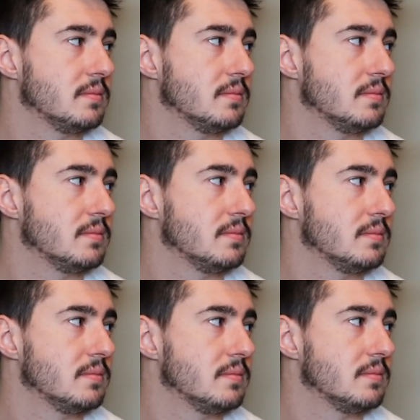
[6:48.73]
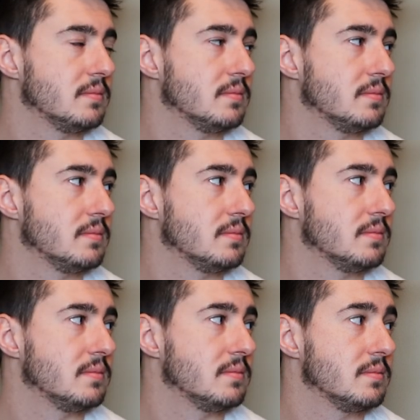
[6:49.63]

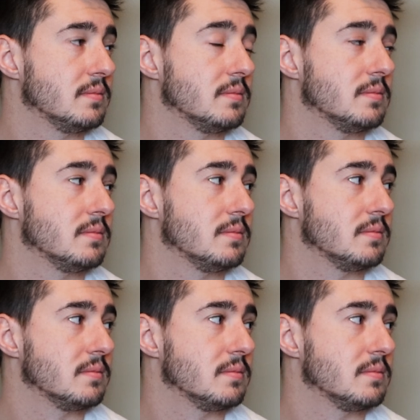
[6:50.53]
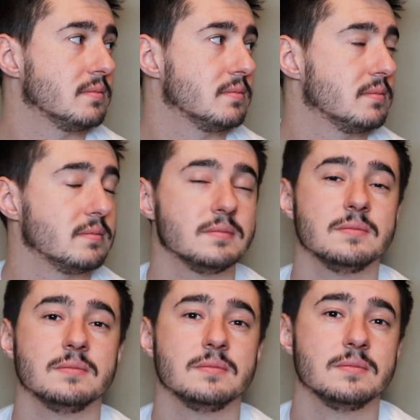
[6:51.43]

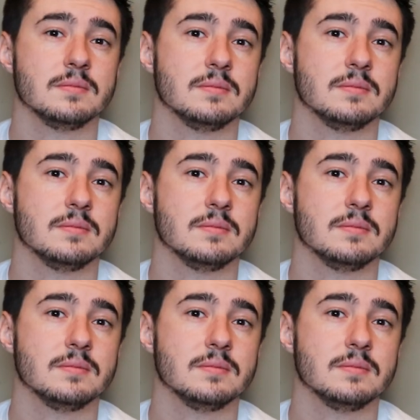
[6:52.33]
(silent)